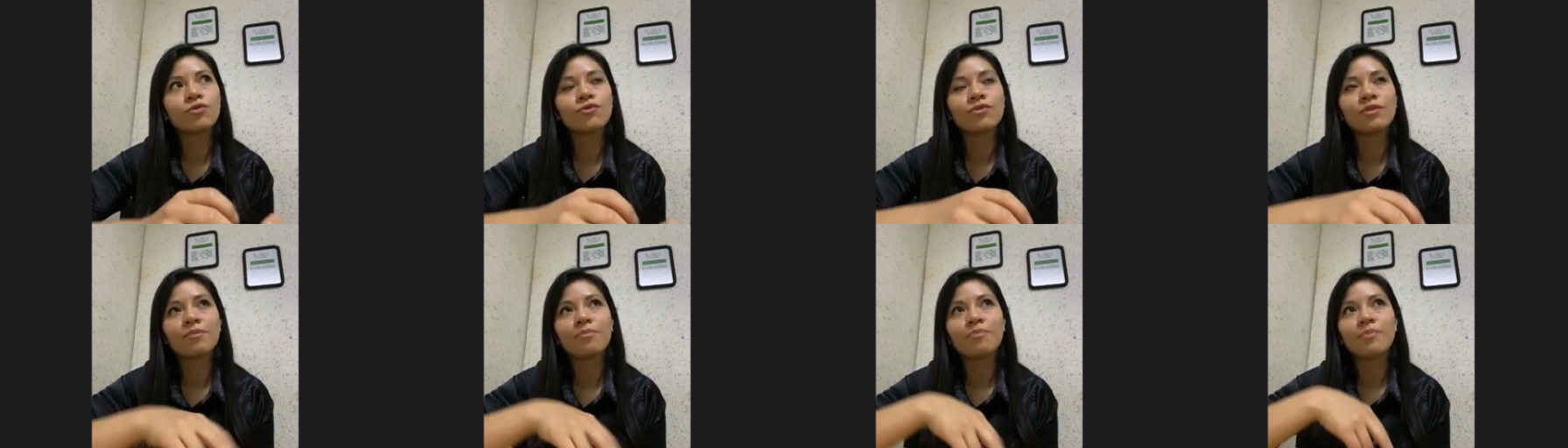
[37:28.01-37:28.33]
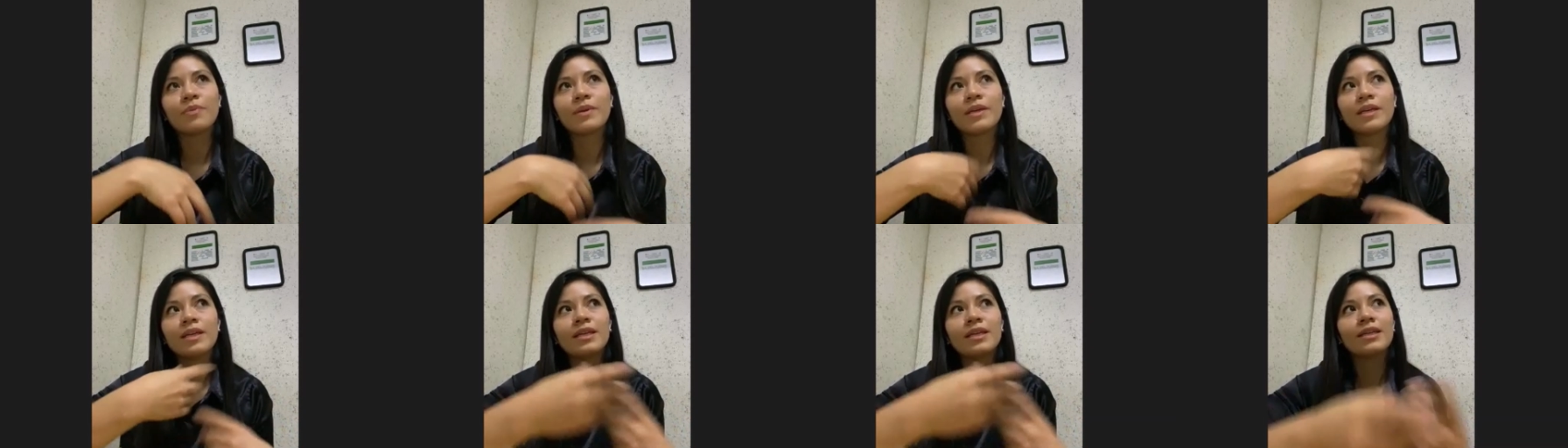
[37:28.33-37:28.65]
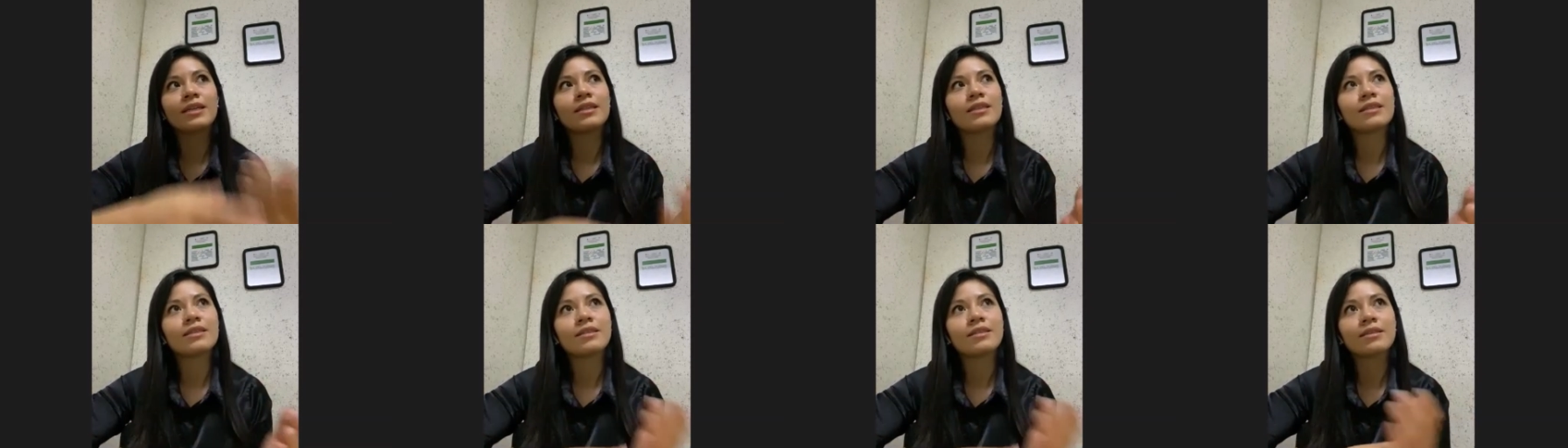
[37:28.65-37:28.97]
to
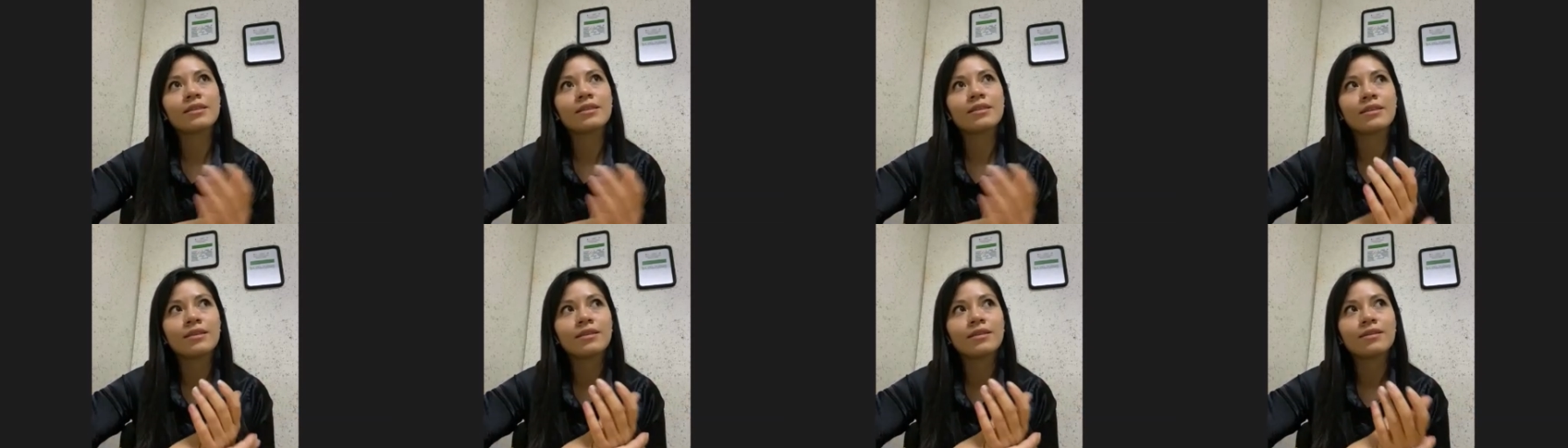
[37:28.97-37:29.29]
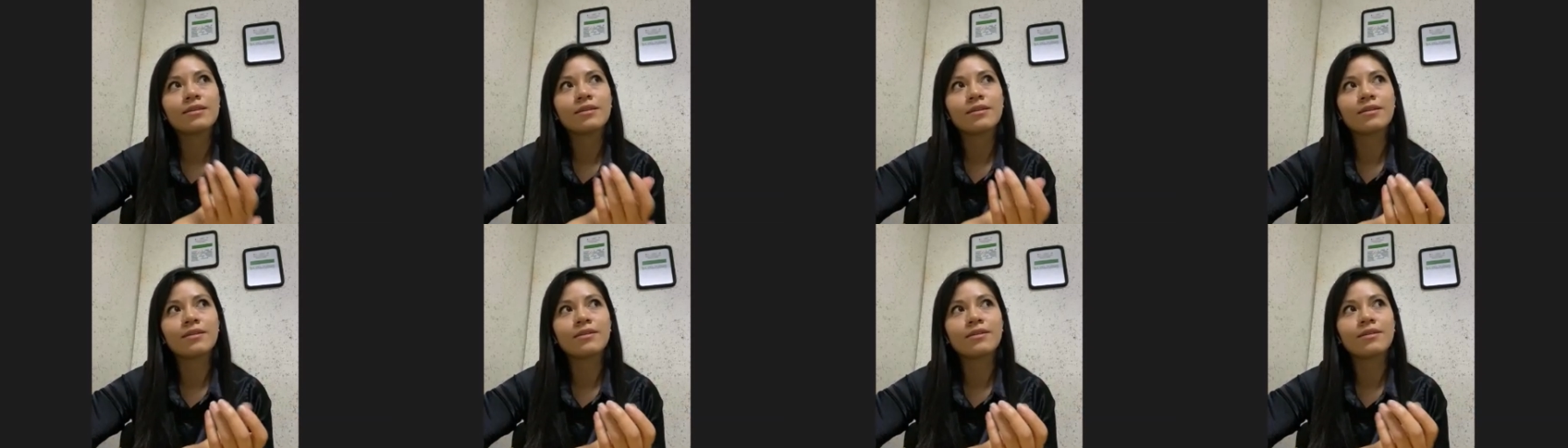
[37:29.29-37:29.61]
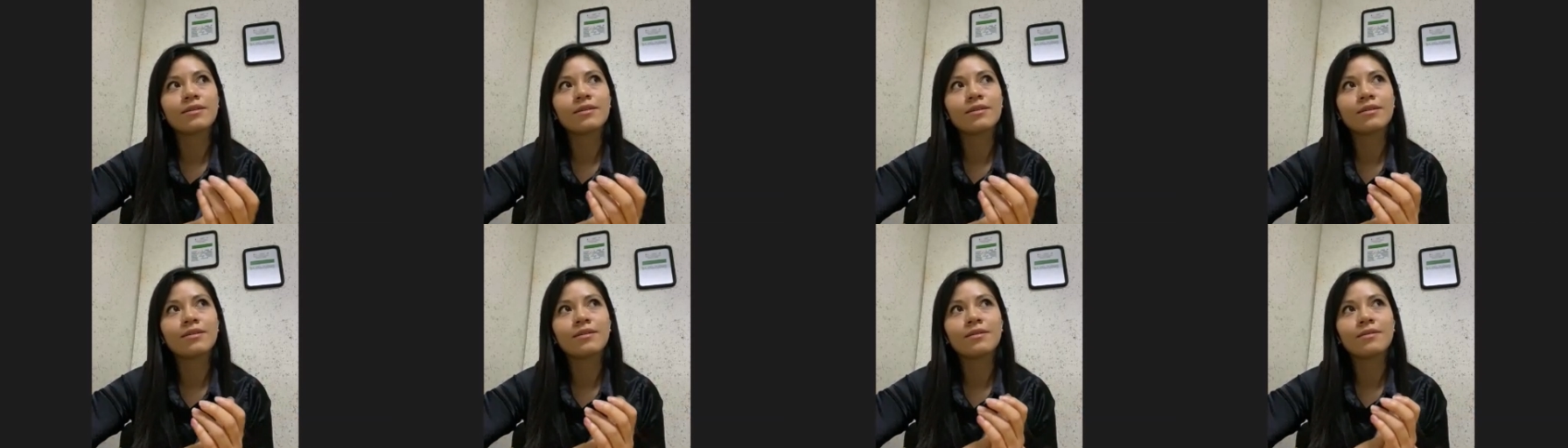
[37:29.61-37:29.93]
repeat,
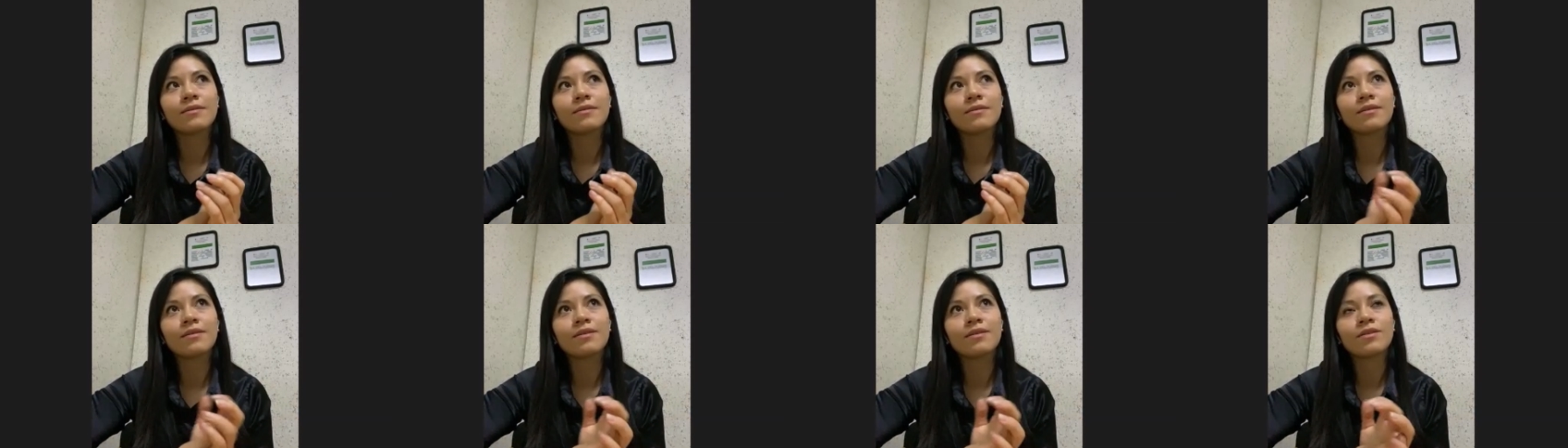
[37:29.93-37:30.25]
uh,